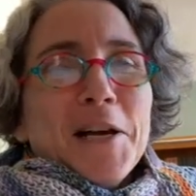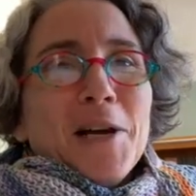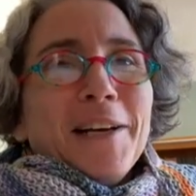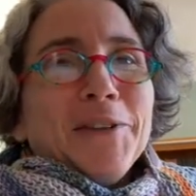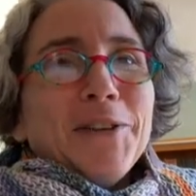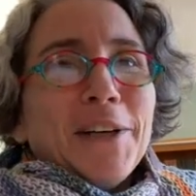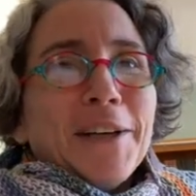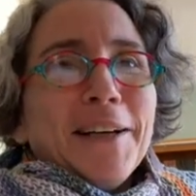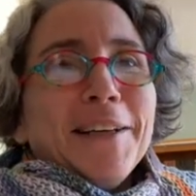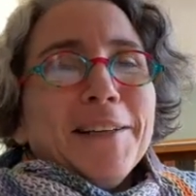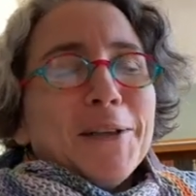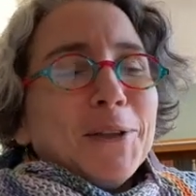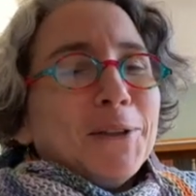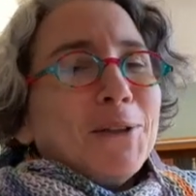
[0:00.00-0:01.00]

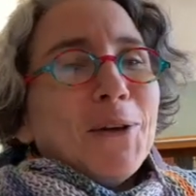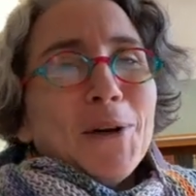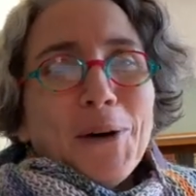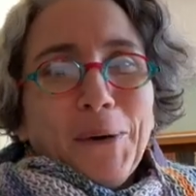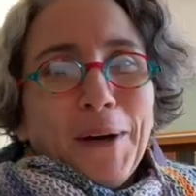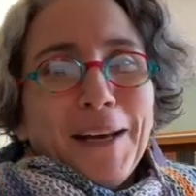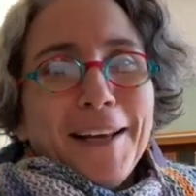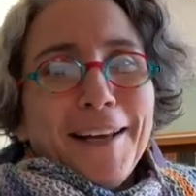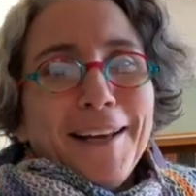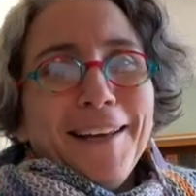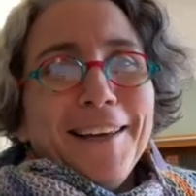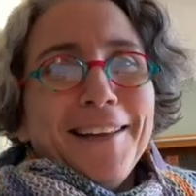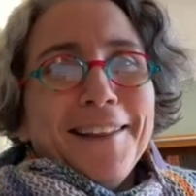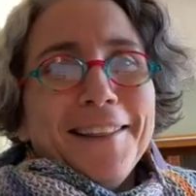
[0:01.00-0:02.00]
sharing their Torah
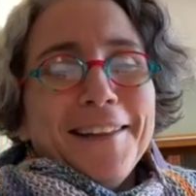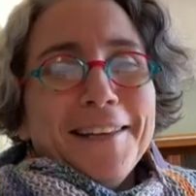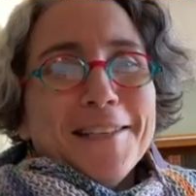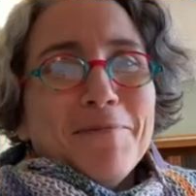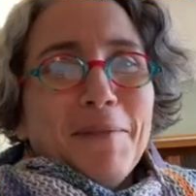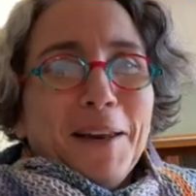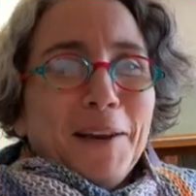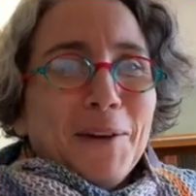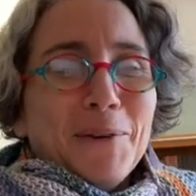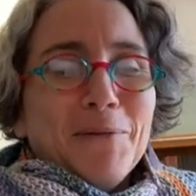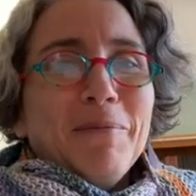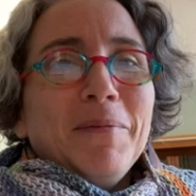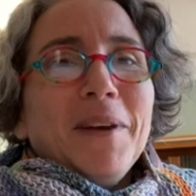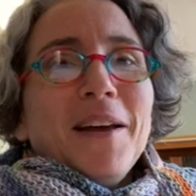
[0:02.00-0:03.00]
reading in this
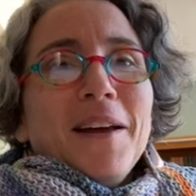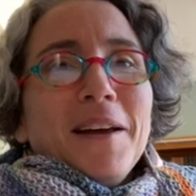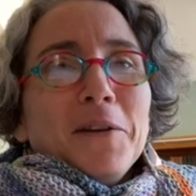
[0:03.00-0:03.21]
medium,